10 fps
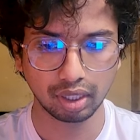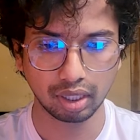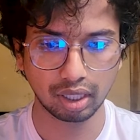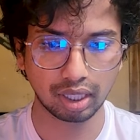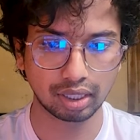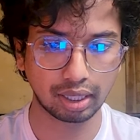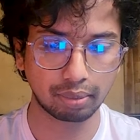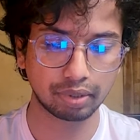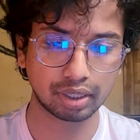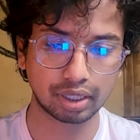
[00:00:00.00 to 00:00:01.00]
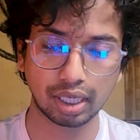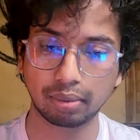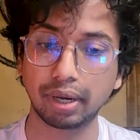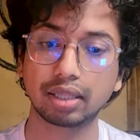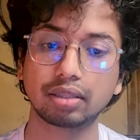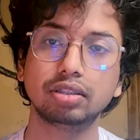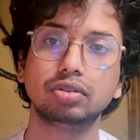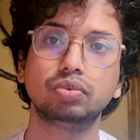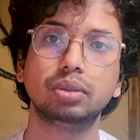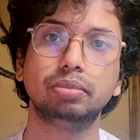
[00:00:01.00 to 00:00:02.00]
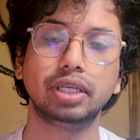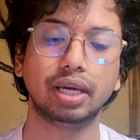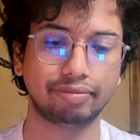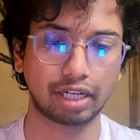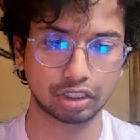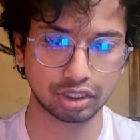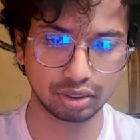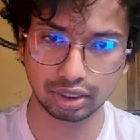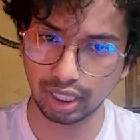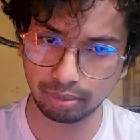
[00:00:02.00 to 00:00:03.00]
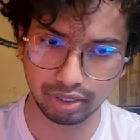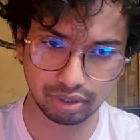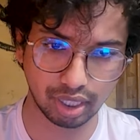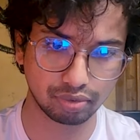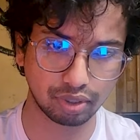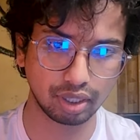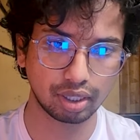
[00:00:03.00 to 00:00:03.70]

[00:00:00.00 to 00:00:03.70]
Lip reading: and the method will be a function, same as well.